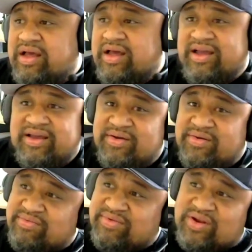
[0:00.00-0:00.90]

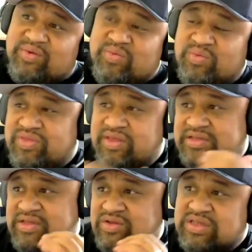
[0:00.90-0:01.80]

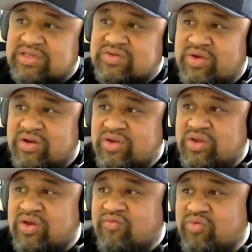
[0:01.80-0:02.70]
There's those things around, do you
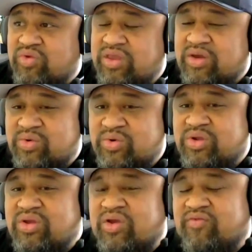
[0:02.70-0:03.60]
go for yield or do
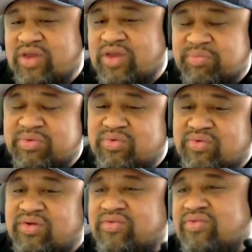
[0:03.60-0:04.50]
you go for capital
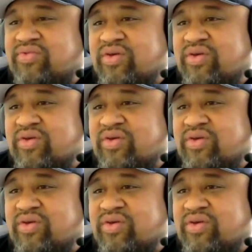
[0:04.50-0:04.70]
growth?